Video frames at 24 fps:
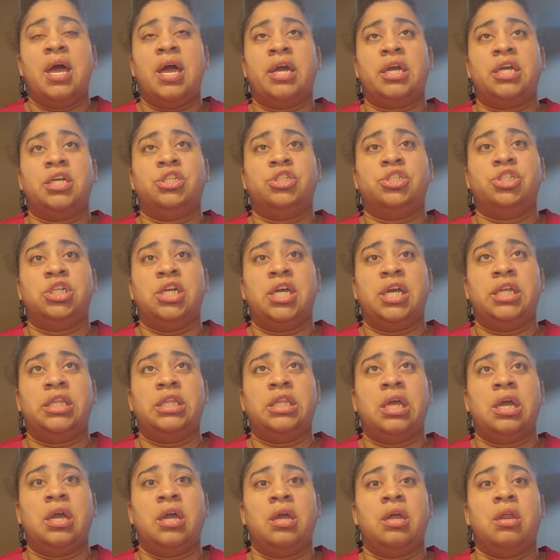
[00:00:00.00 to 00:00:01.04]
I can check
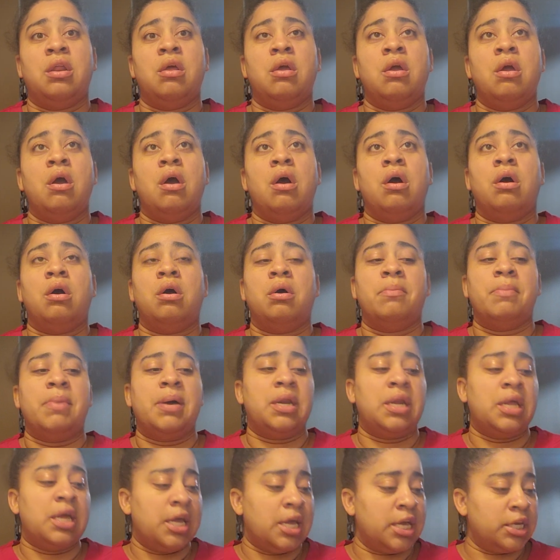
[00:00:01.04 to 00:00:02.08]
that by
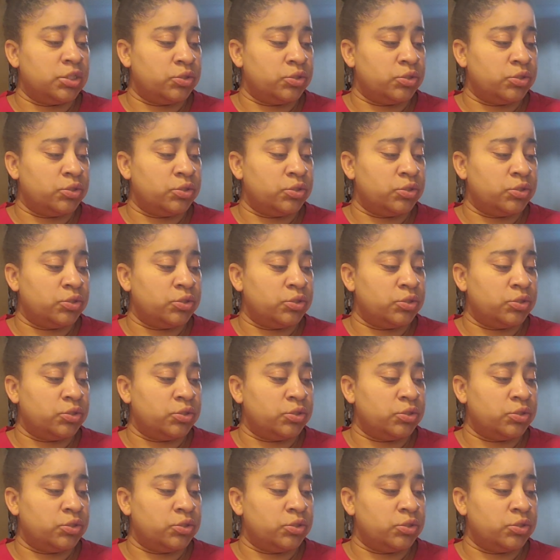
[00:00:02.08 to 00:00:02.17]
the